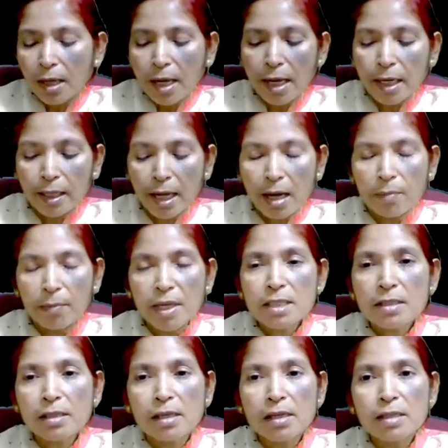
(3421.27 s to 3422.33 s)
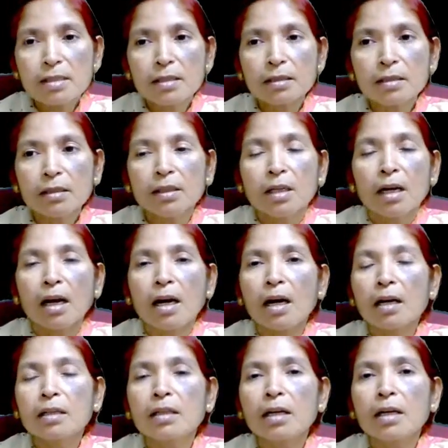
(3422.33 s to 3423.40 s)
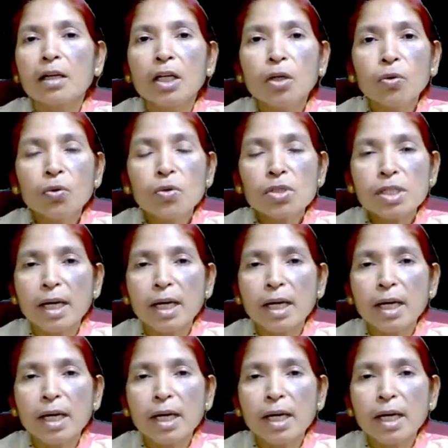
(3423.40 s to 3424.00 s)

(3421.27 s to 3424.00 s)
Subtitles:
And MNCs are the huge